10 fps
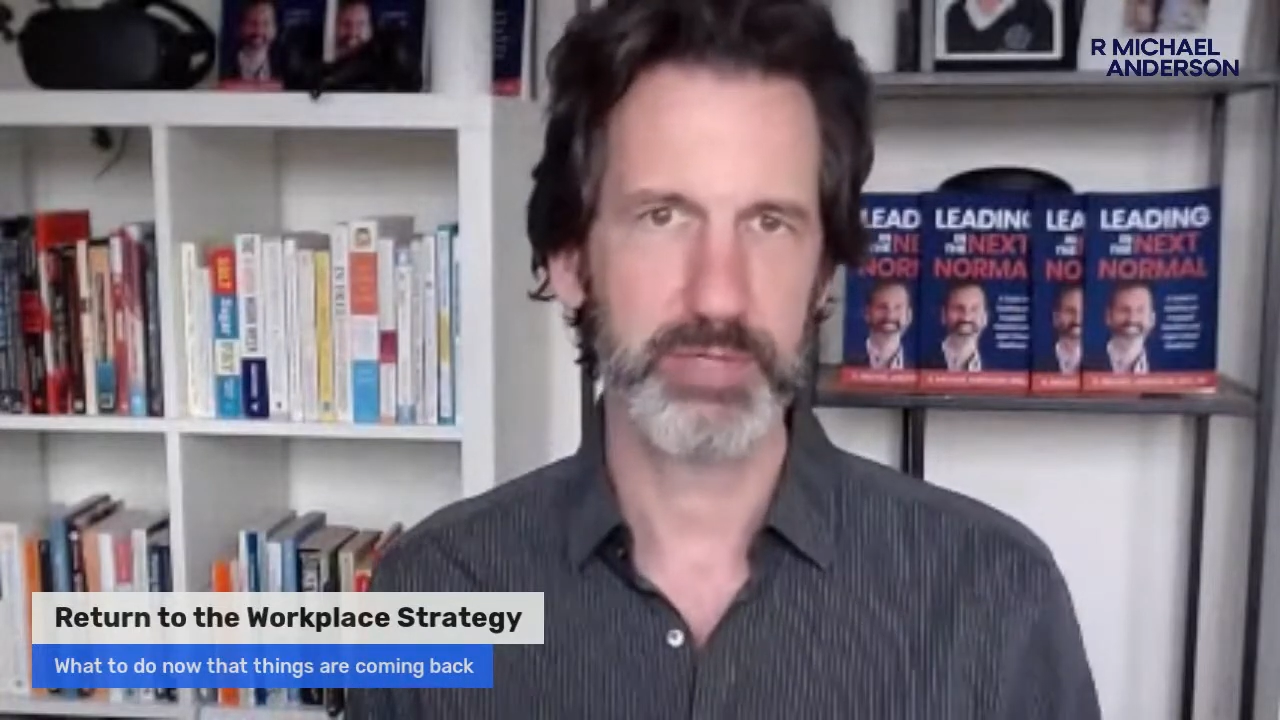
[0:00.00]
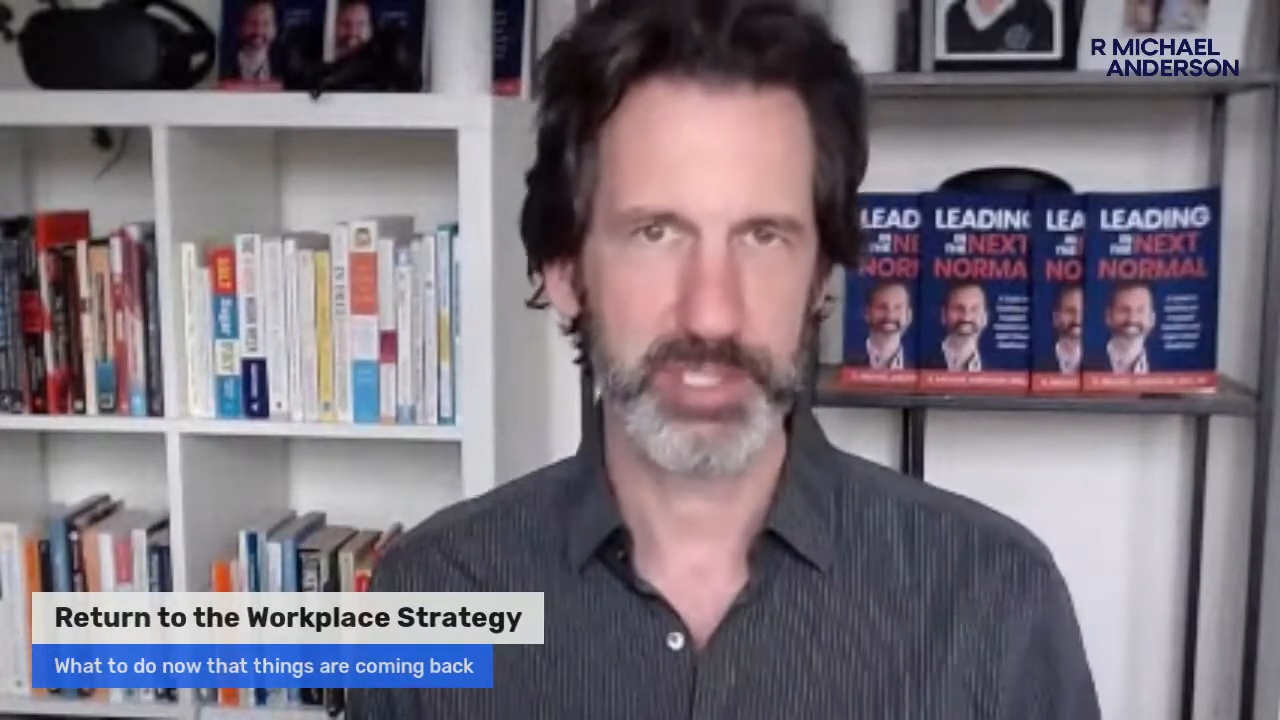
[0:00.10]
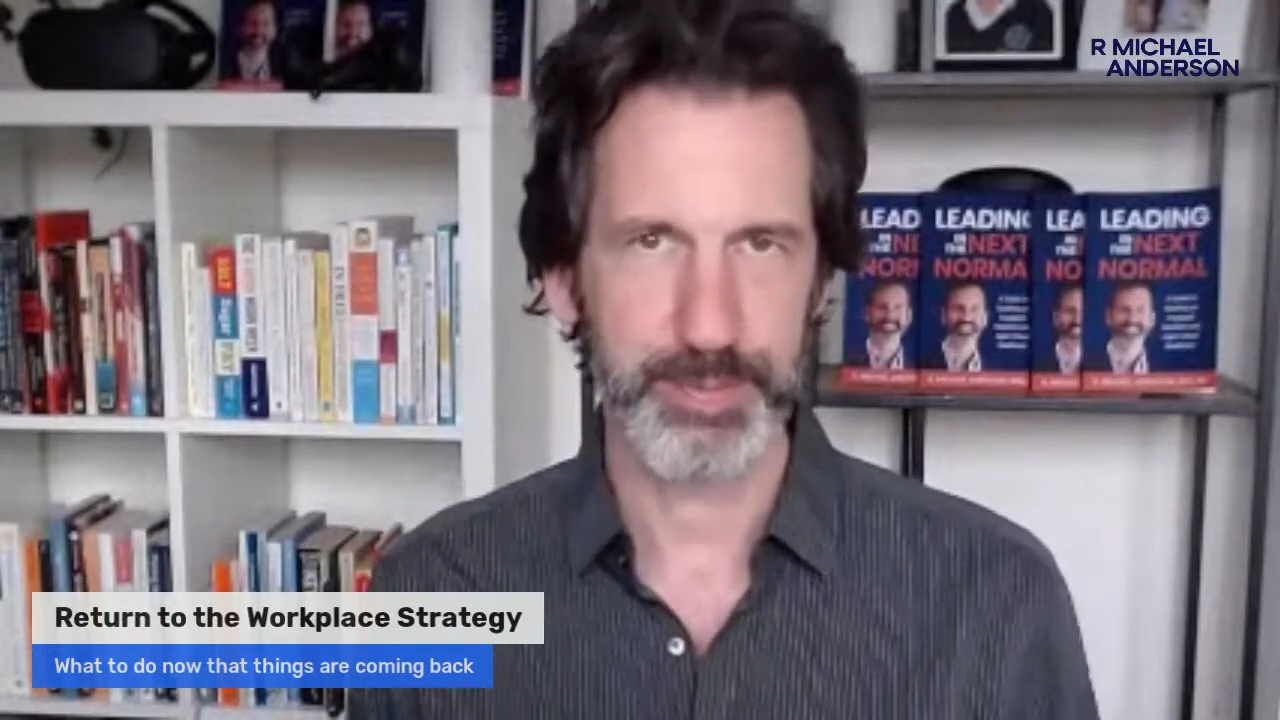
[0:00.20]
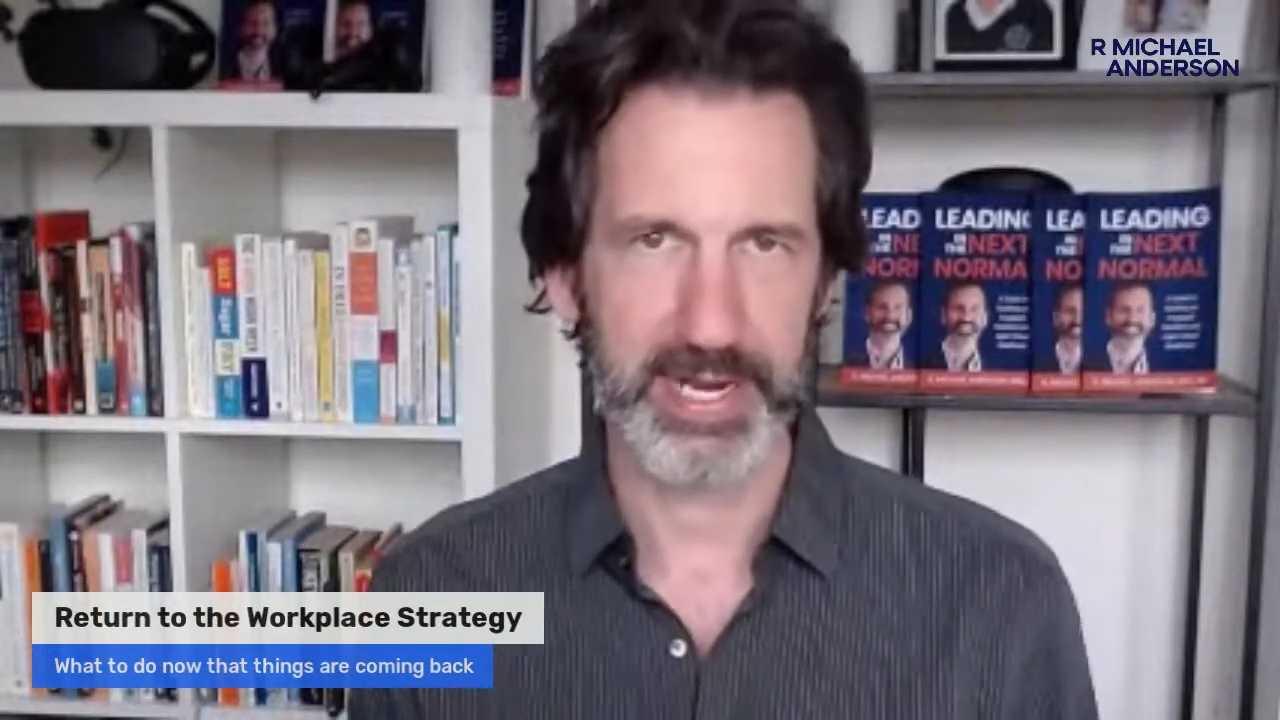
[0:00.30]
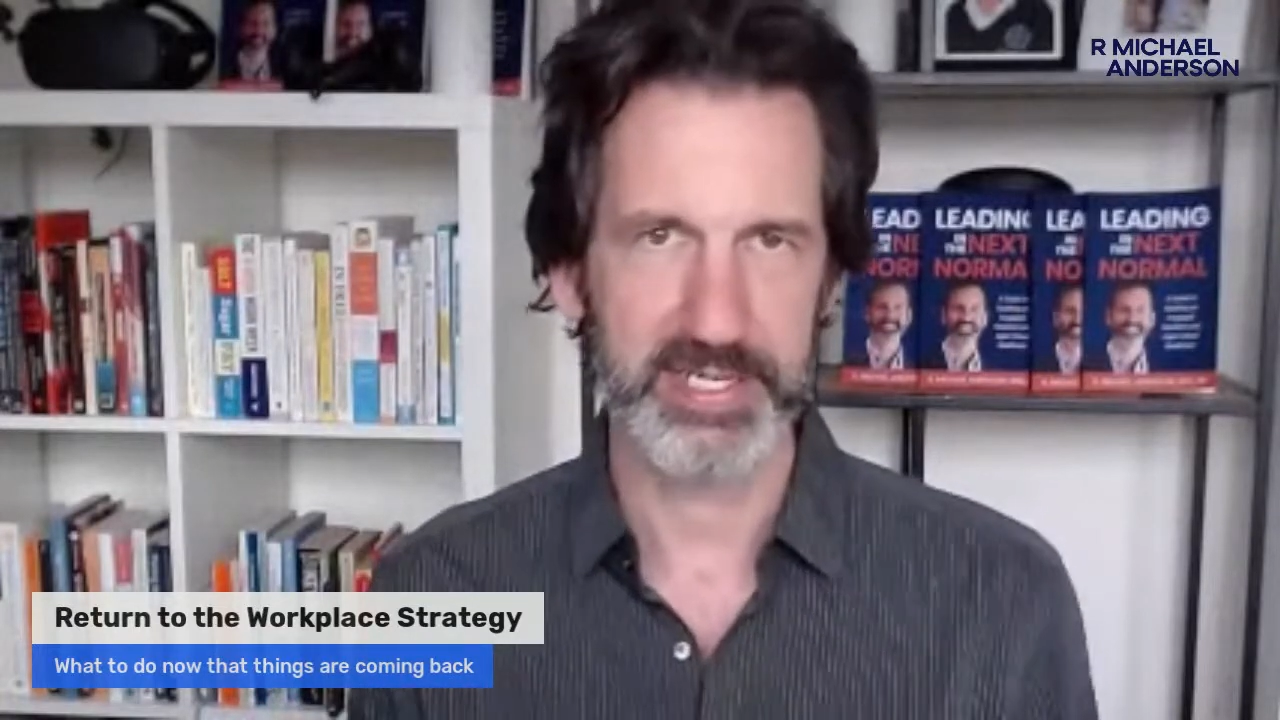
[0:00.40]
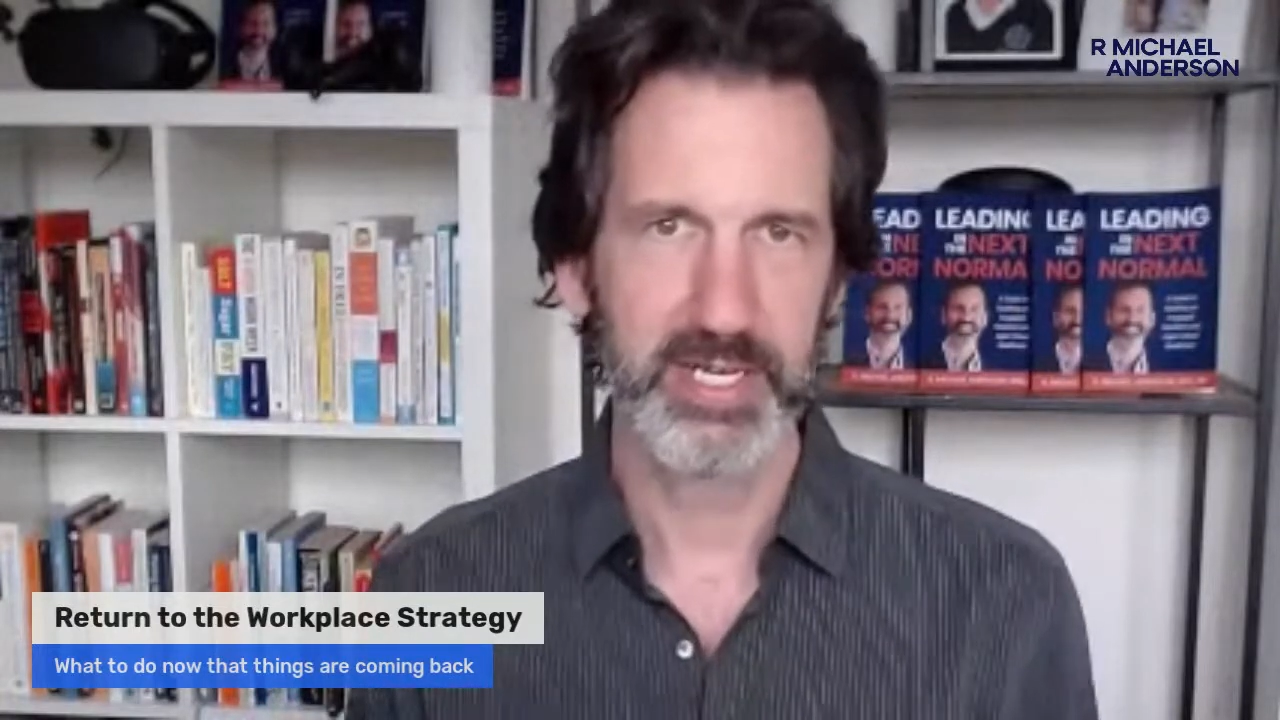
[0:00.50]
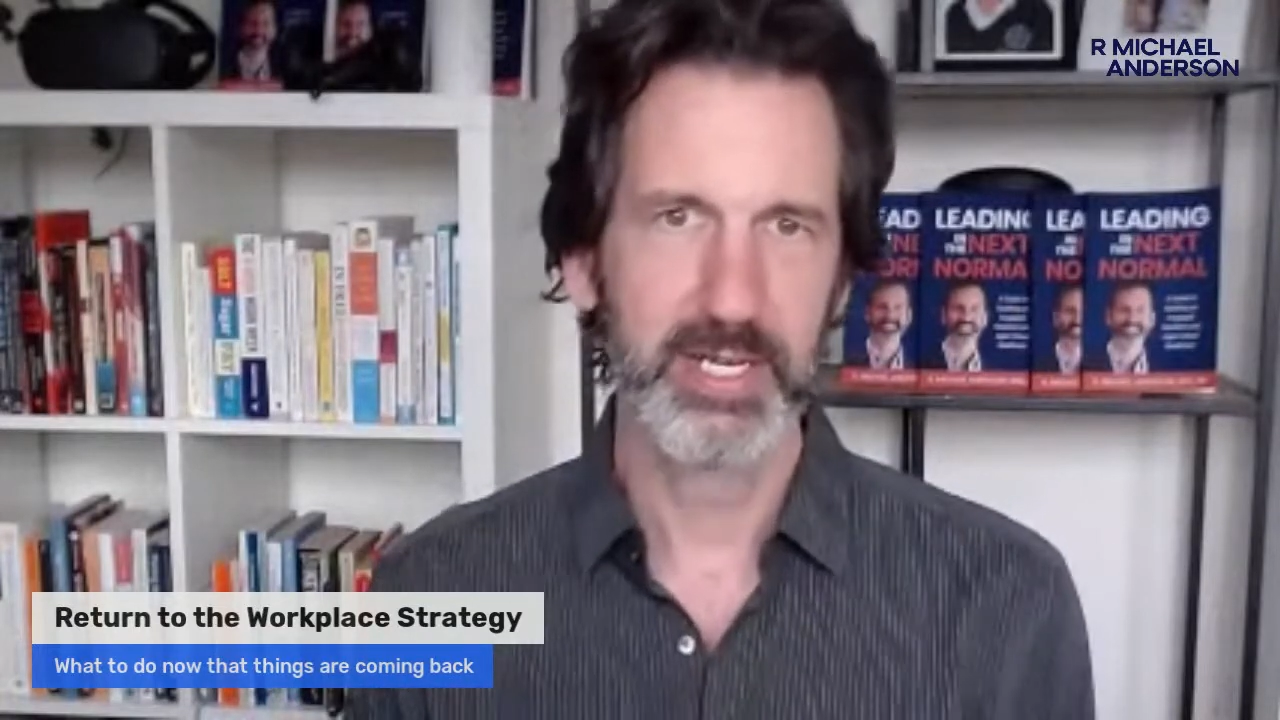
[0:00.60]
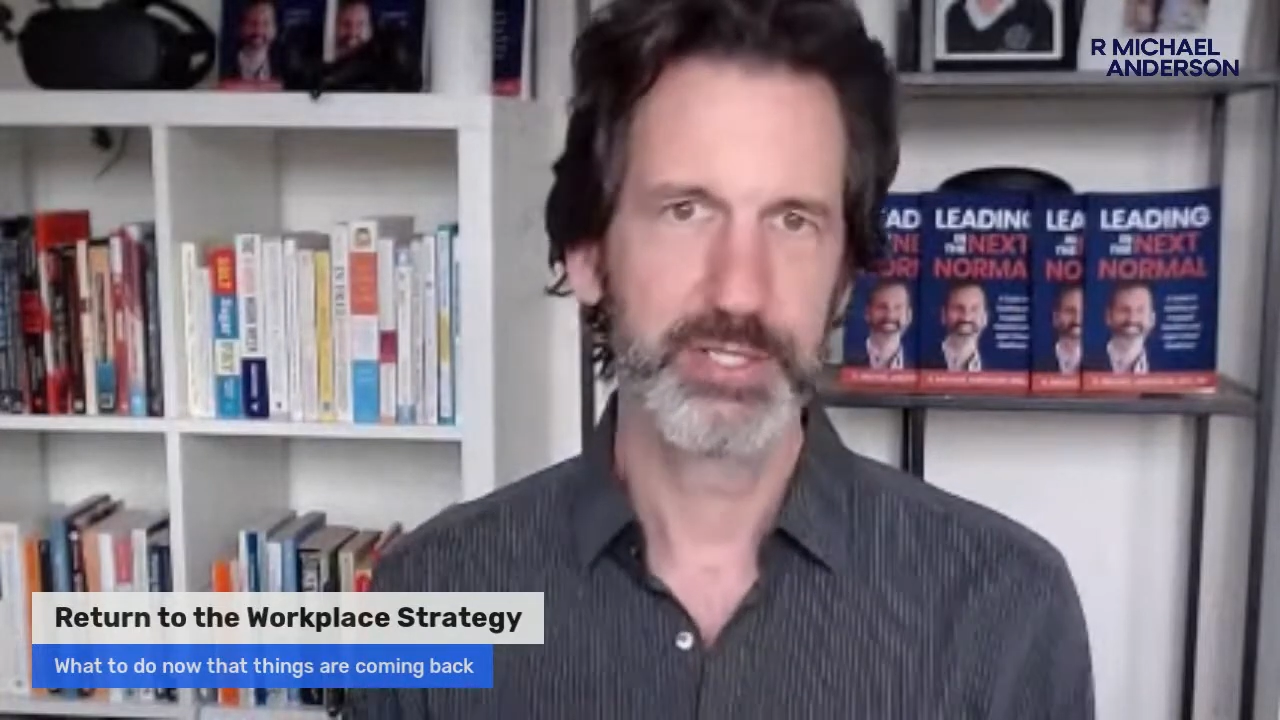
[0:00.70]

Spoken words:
respect.